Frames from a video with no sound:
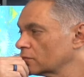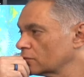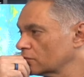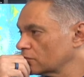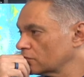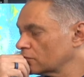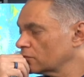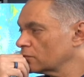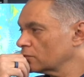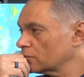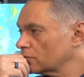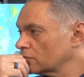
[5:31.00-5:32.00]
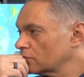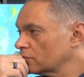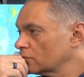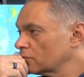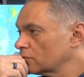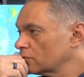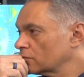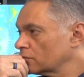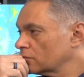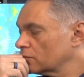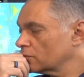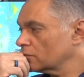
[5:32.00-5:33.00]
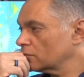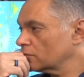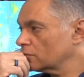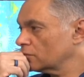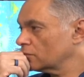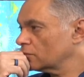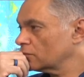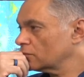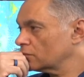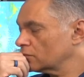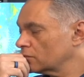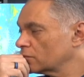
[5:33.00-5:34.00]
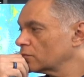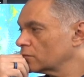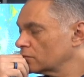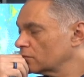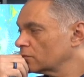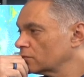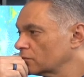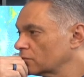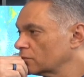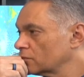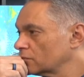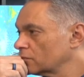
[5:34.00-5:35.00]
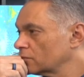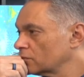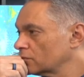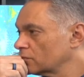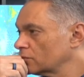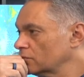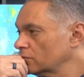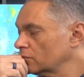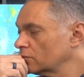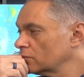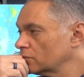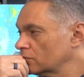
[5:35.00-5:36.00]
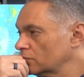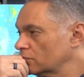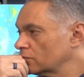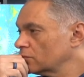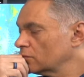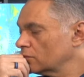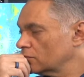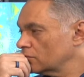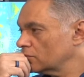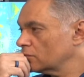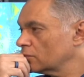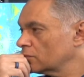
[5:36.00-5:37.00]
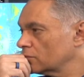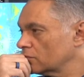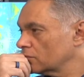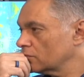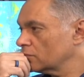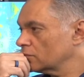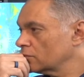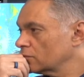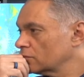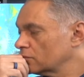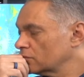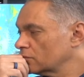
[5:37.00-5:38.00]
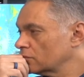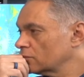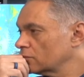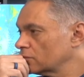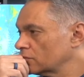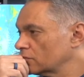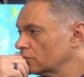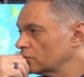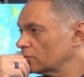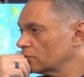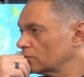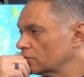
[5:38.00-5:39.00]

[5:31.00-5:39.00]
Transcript: (silent)